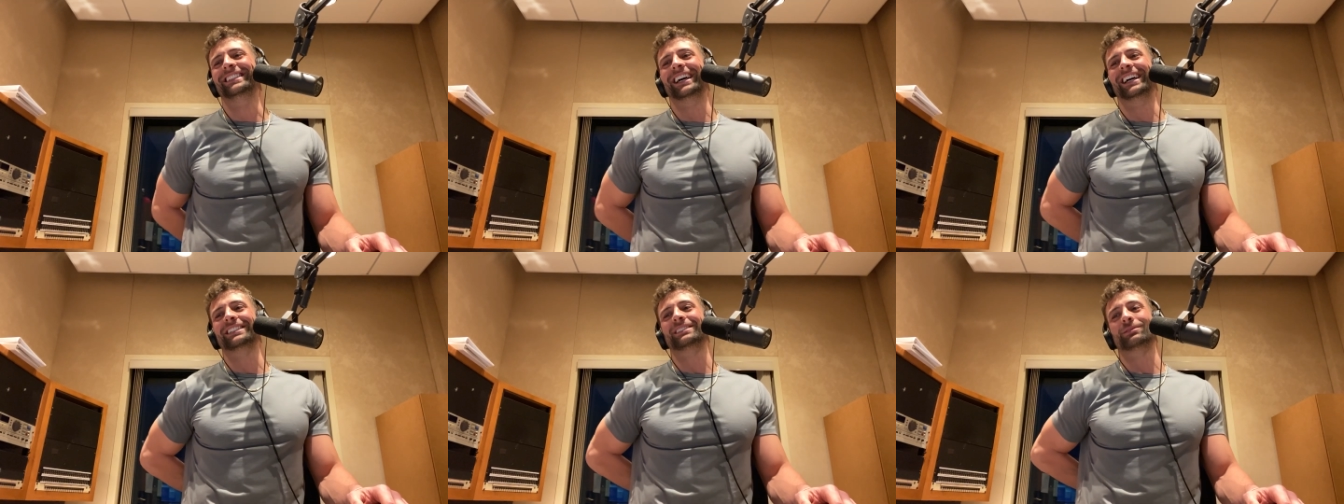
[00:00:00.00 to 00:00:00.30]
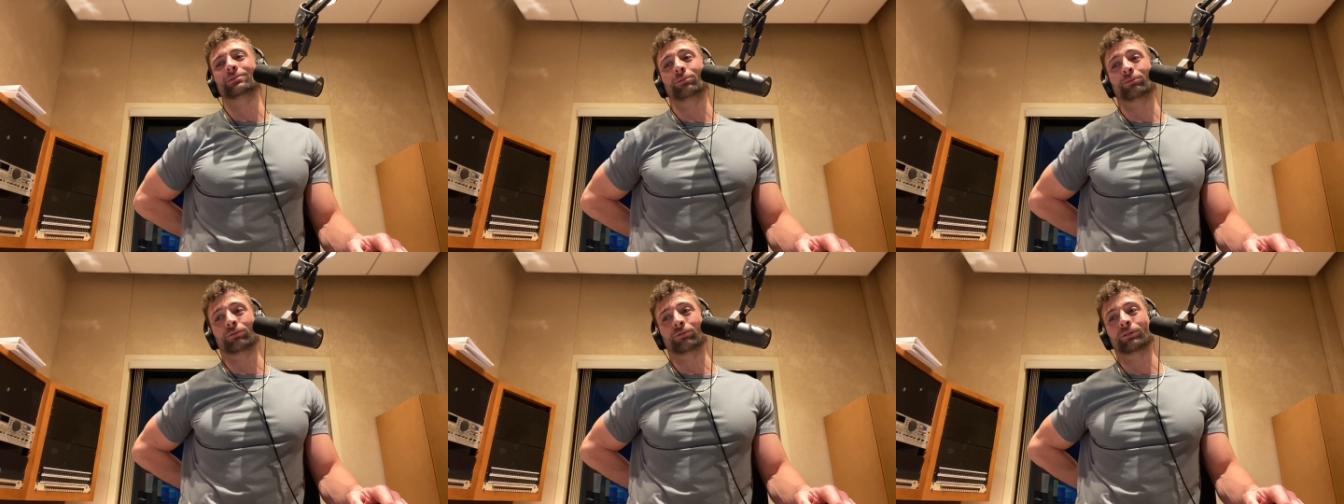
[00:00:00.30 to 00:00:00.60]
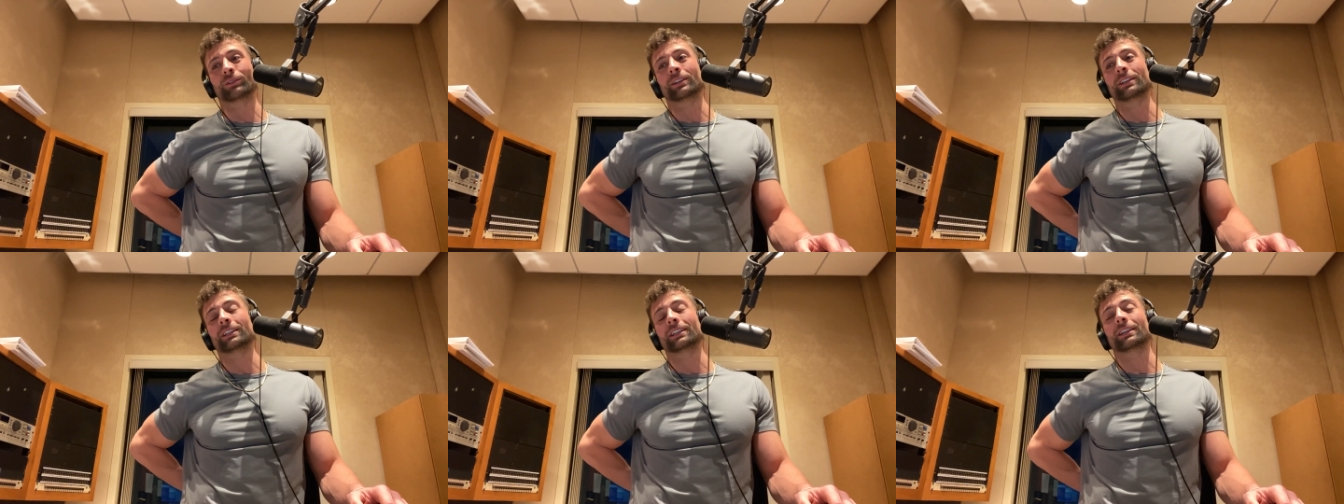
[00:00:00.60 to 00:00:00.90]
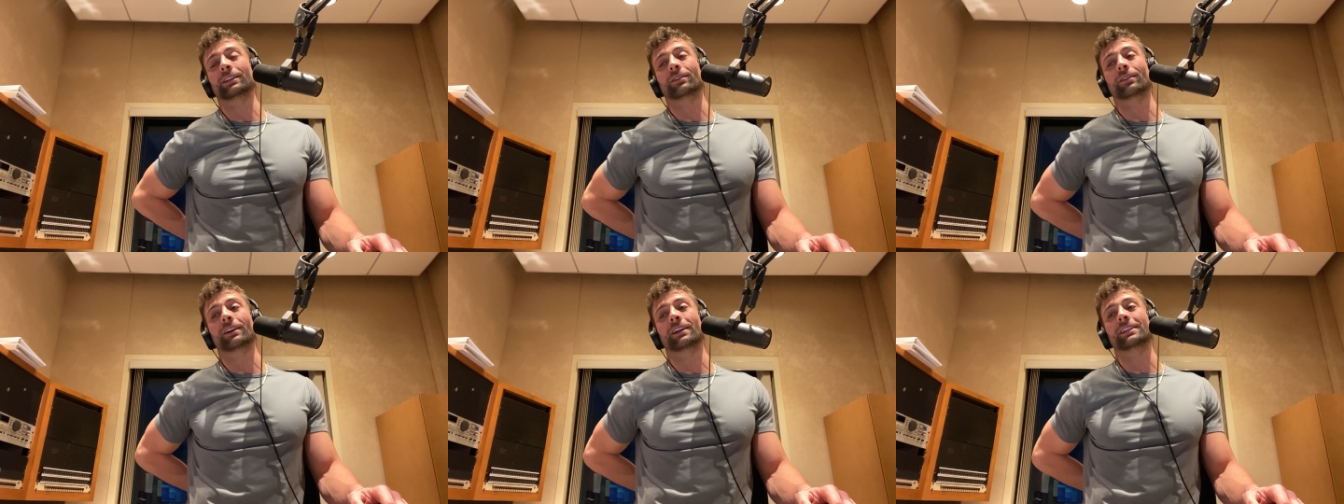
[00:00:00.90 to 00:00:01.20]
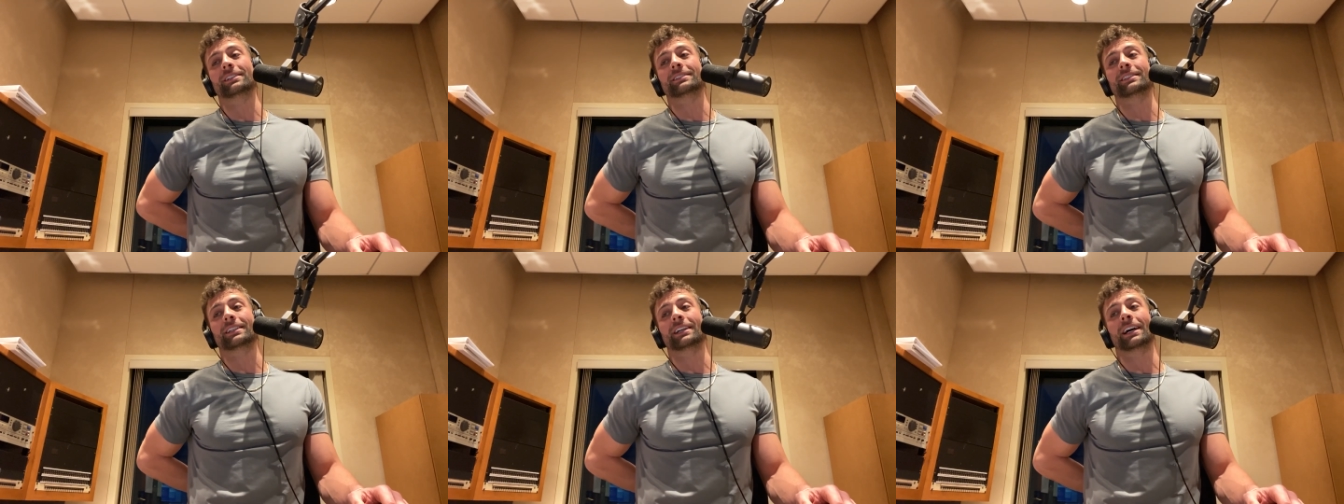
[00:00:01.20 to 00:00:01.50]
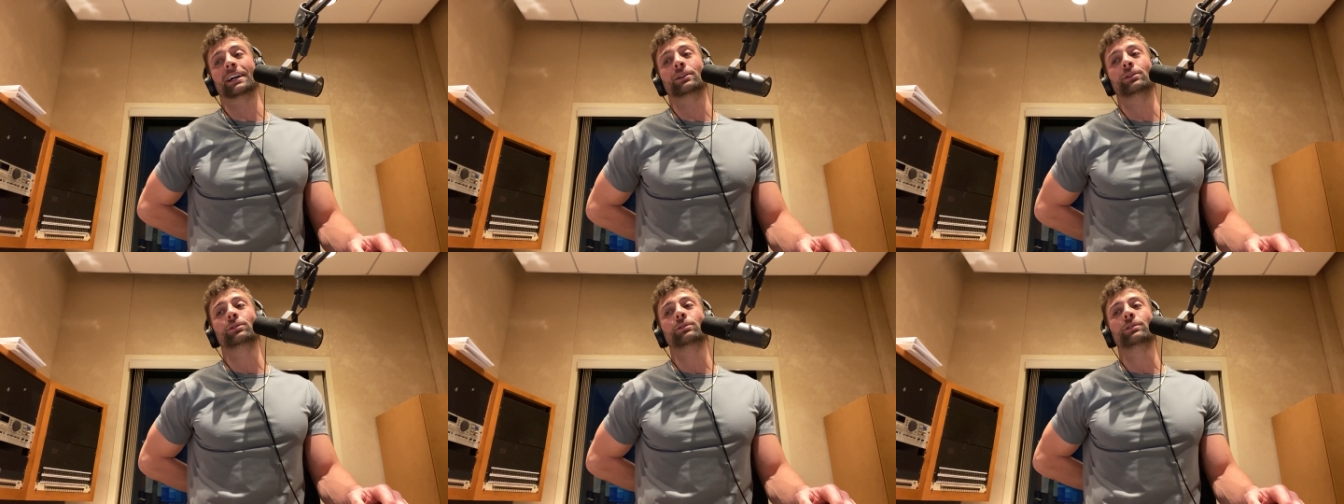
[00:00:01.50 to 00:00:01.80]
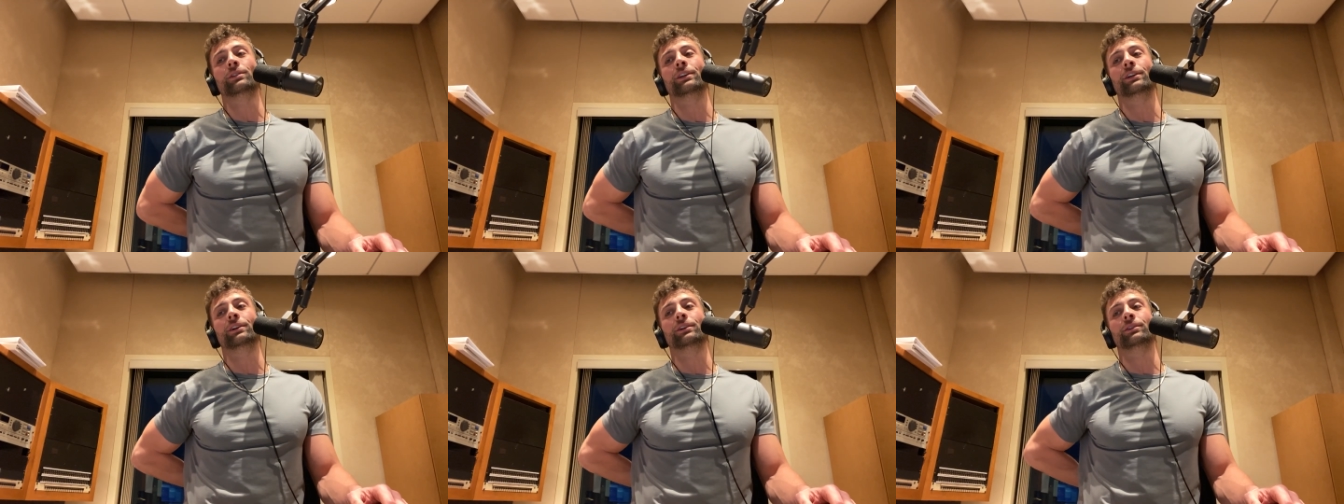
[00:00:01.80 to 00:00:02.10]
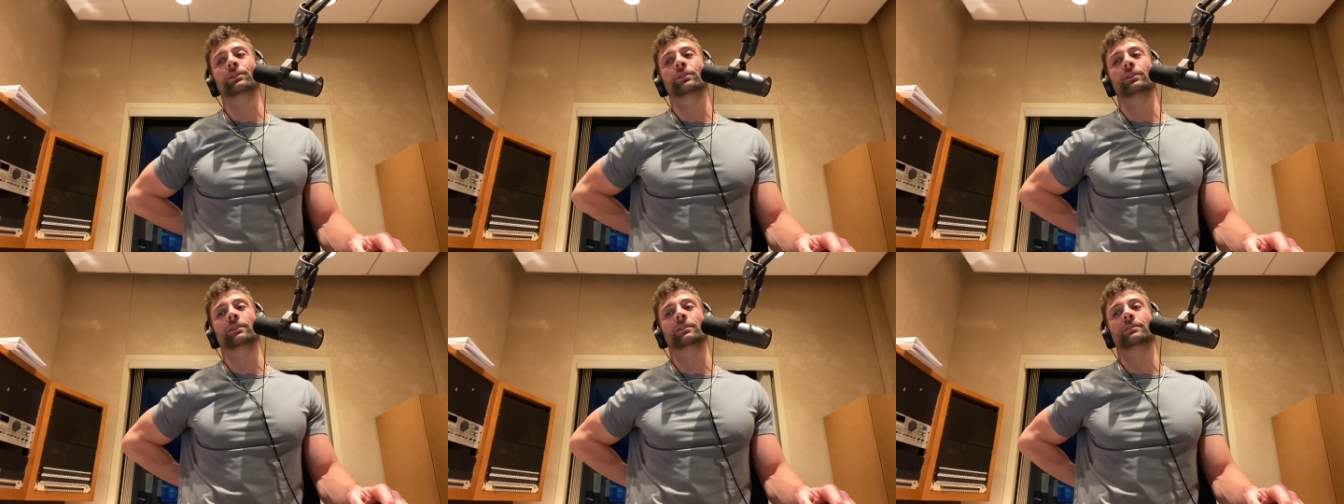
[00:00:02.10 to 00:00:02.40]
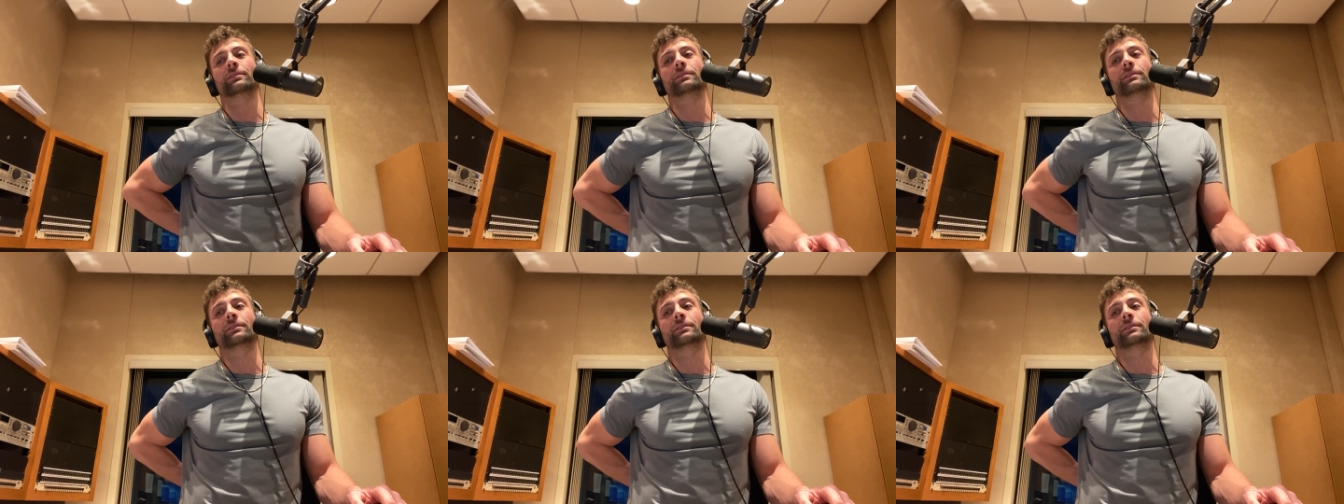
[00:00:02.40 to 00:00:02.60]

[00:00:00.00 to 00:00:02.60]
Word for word: That's really crazy. Who knew?